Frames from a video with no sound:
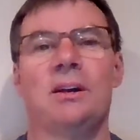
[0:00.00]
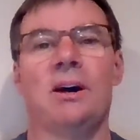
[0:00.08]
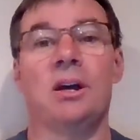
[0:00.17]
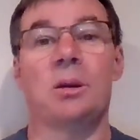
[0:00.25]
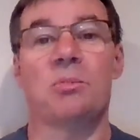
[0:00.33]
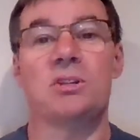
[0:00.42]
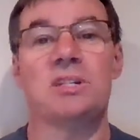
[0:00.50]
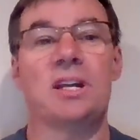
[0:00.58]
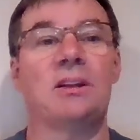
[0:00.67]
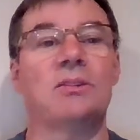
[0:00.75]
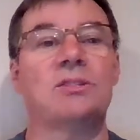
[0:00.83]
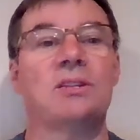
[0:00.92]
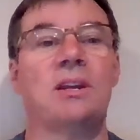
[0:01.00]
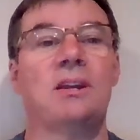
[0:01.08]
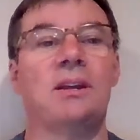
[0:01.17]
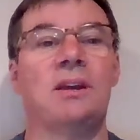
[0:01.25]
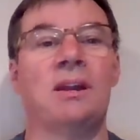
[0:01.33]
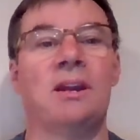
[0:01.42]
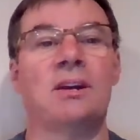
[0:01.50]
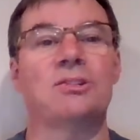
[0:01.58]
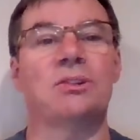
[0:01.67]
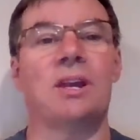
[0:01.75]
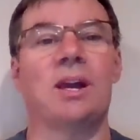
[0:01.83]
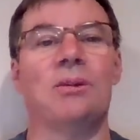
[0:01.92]
On a particular Sunday, an
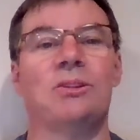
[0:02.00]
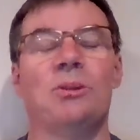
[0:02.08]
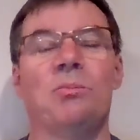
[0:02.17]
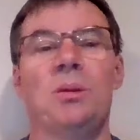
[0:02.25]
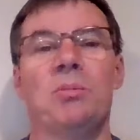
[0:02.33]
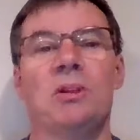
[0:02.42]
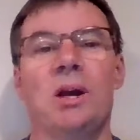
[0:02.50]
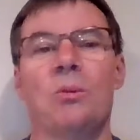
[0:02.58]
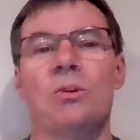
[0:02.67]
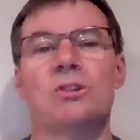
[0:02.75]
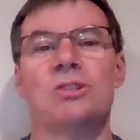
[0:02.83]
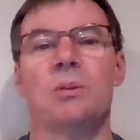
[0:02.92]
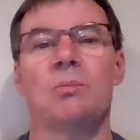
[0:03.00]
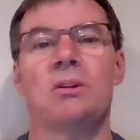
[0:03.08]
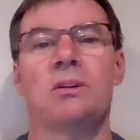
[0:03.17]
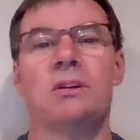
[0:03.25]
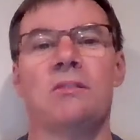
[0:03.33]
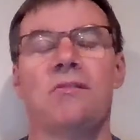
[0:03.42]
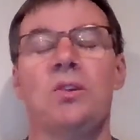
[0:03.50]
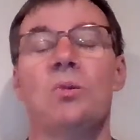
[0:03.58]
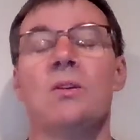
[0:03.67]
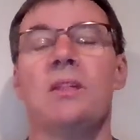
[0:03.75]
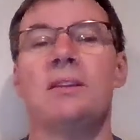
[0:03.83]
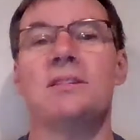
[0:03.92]
usher counted the people at worship,
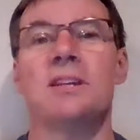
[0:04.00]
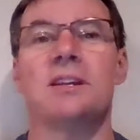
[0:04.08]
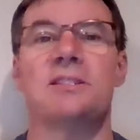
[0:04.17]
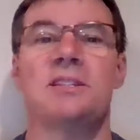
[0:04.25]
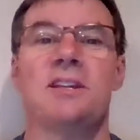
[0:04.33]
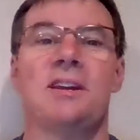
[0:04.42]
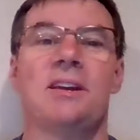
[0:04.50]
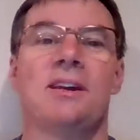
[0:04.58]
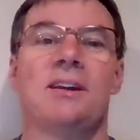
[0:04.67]
fewer than 60.